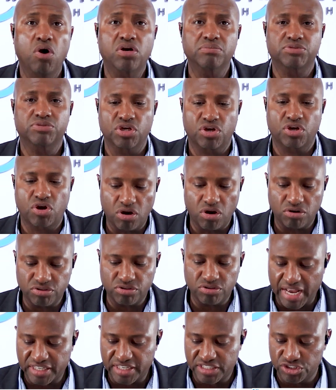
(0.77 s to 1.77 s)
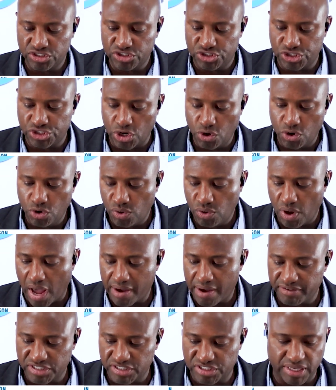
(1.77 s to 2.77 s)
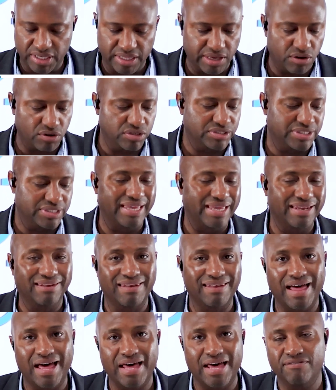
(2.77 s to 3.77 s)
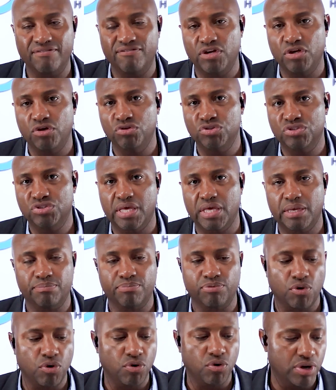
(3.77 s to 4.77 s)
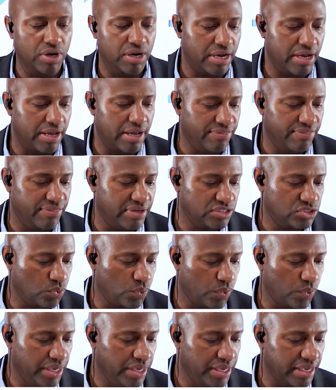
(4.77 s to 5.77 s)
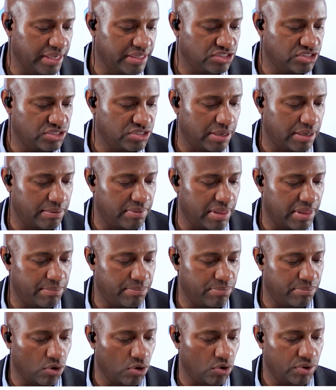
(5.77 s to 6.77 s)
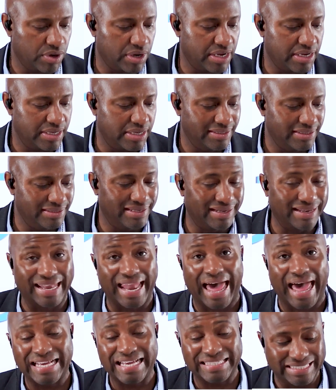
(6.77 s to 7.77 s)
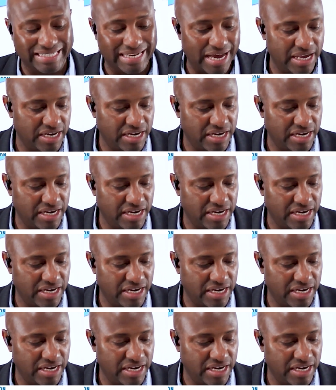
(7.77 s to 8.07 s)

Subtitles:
to the Carl Jackson Show. Obviously, there is a lot of news that broke this week and some that broke last night.